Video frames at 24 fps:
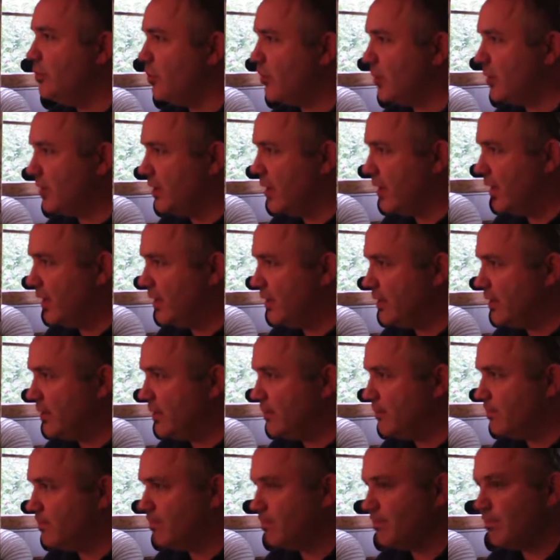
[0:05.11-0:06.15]
York
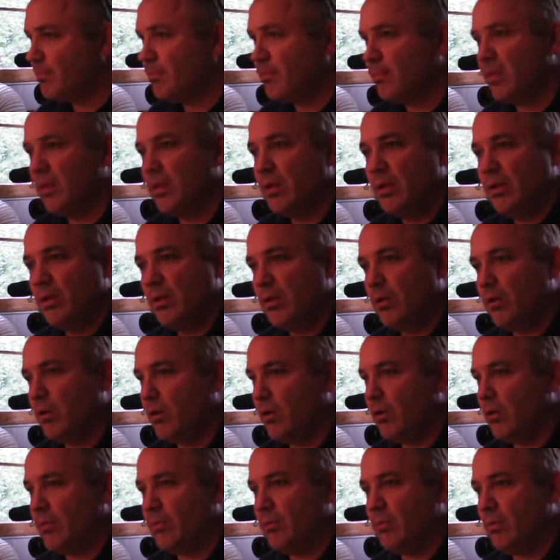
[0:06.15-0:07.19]
Yankee,
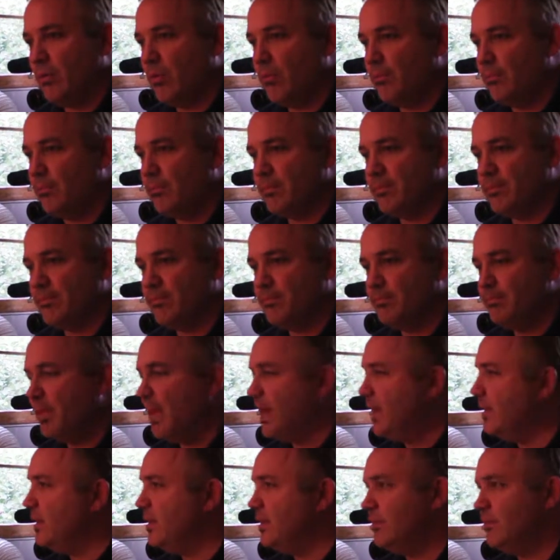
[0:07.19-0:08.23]
um,
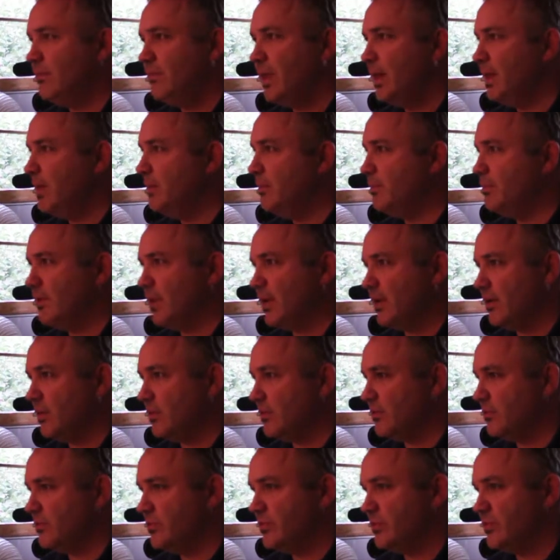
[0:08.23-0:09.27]
many, many
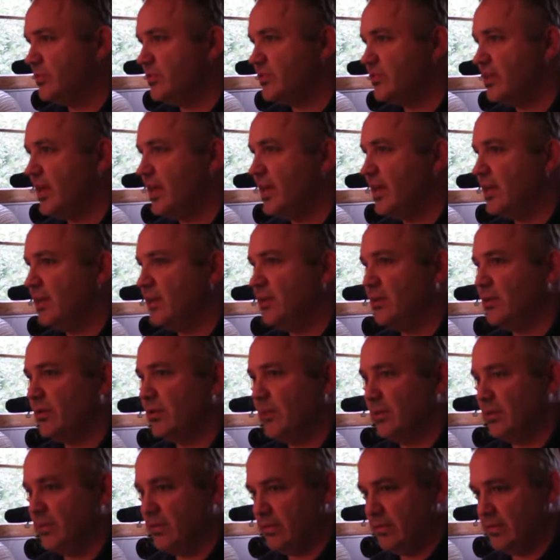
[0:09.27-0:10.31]
players say
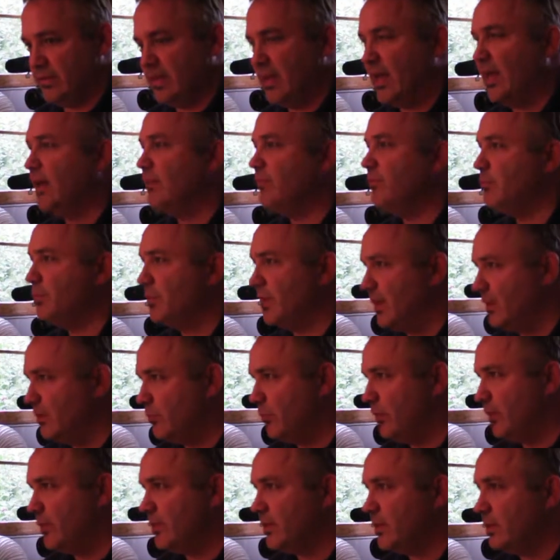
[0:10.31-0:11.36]
that have
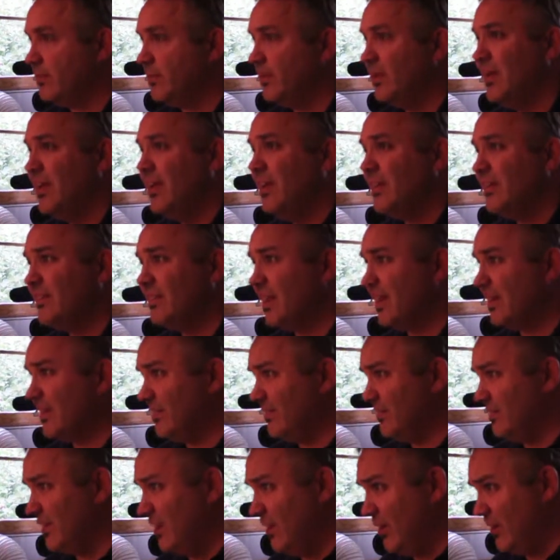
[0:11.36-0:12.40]
played with him
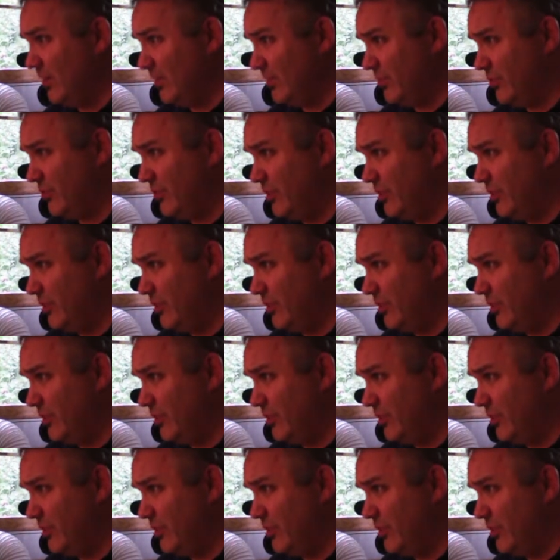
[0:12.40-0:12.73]
that Derek